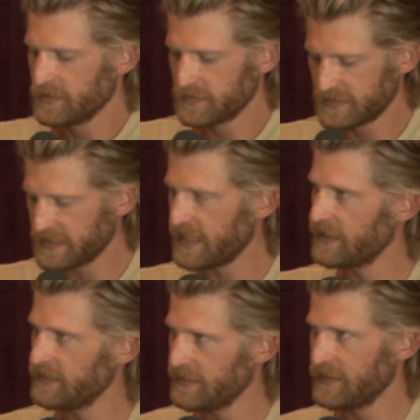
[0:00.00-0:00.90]
set
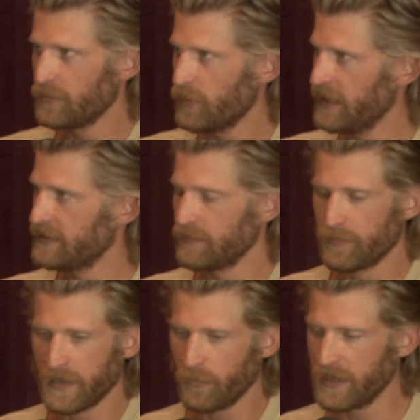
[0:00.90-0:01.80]
it in a way that
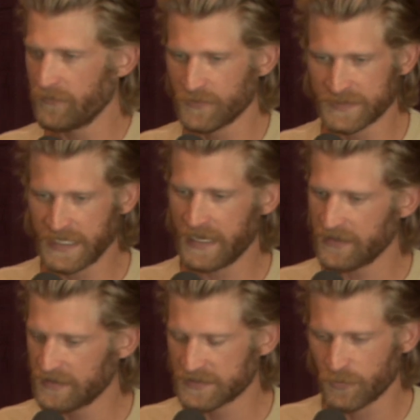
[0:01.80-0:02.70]
my wife was out
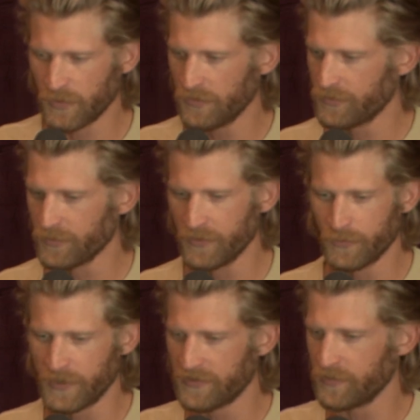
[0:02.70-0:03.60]
of this world thrilled with,